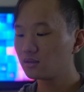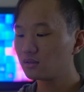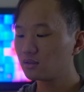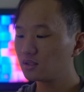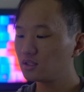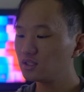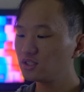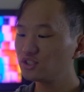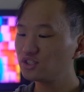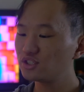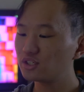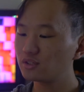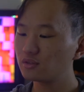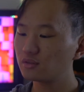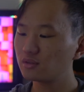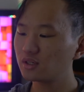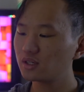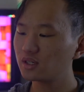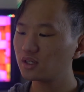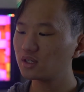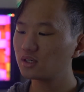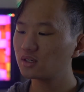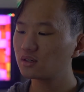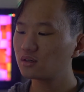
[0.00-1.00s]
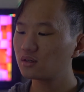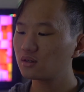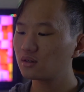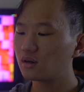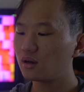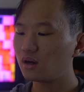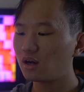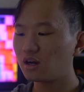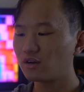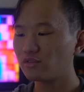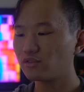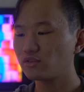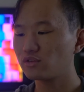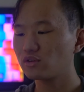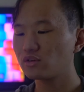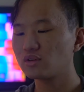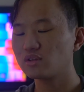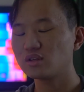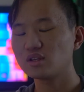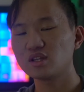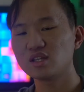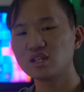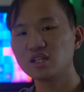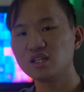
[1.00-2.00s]
These generally
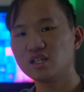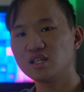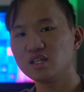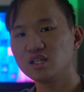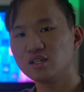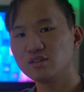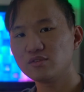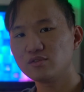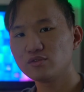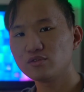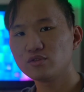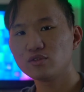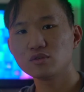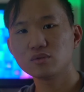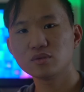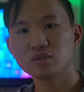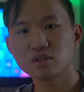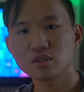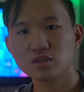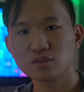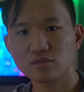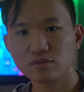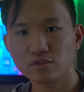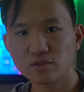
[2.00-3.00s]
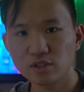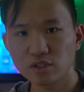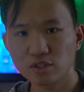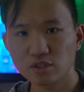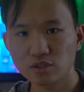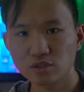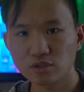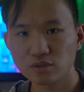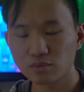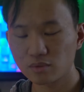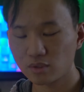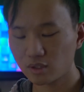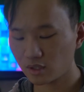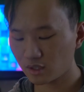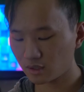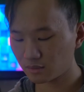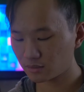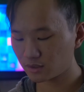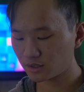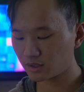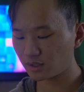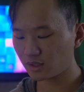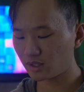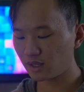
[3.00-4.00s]
offer the fewest features when it
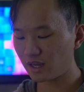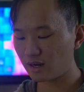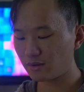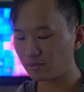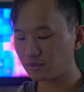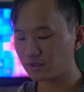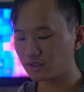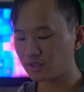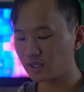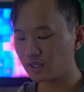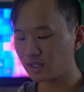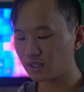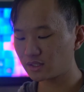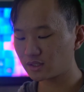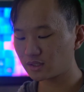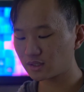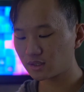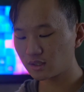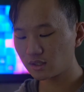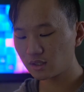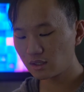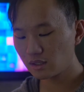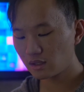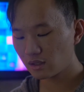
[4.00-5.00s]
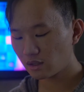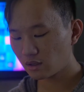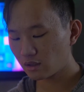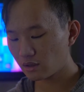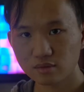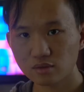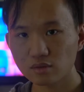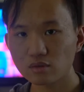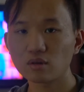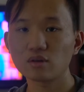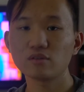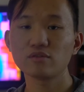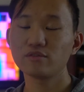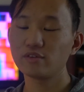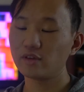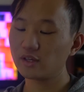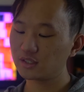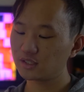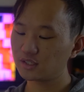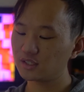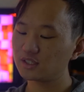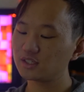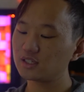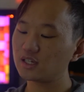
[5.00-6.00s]
comes to camera settings. There aren't
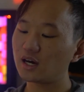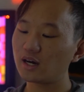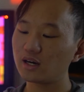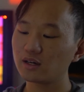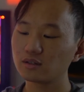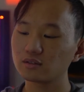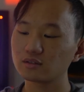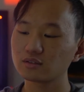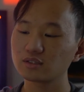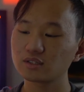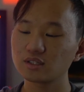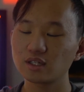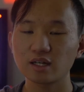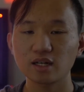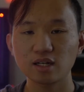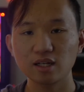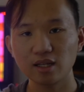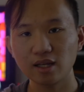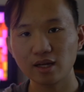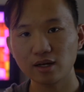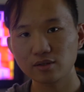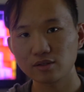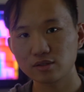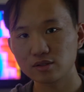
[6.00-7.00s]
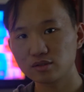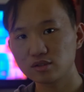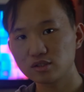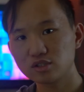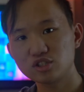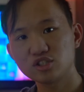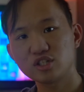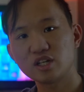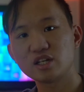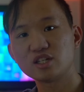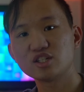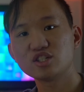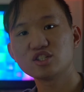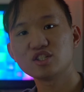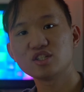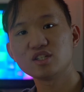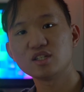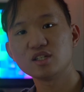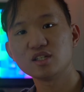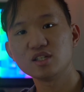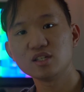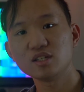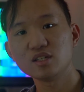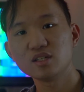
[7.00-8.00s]
fancy dials that allow you to change
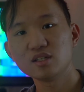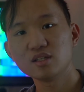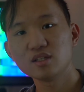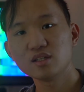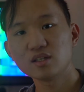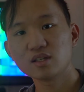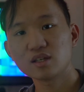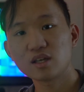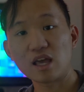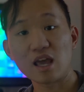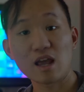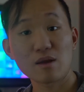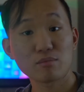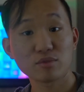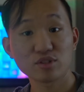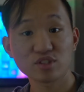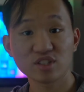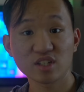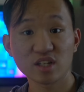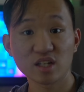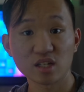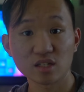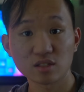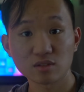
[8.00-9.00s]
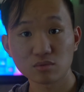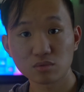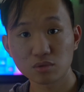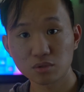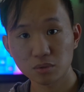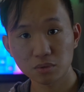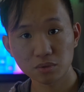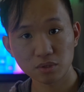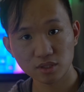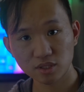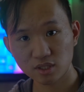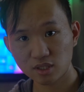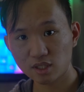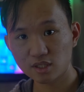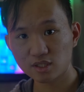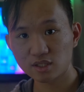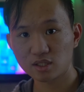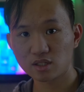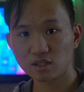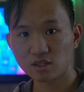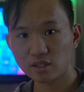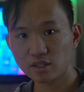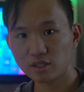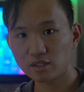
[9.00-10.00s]
the camera settings, which we'll discuss in
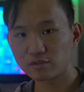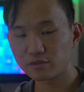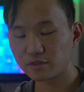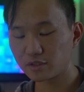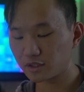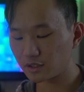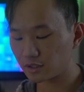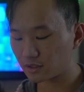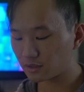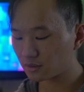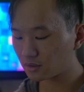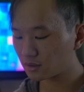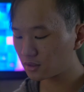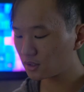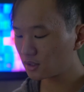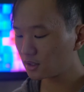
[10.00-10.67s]
a later video.